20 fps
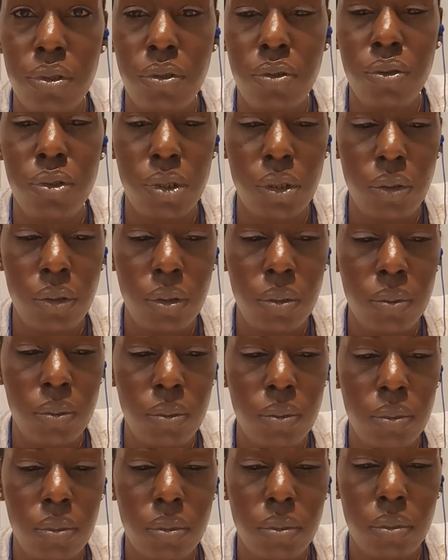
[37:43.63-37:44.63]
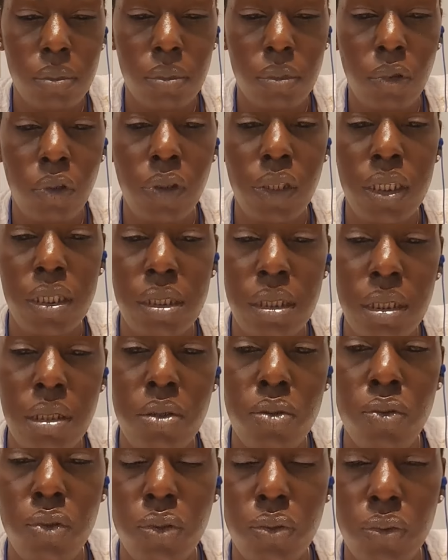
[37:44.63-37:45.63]
You show them, or they see
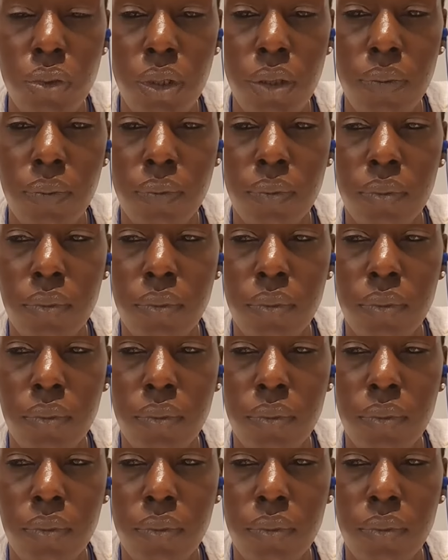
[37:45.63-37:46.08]
you do it,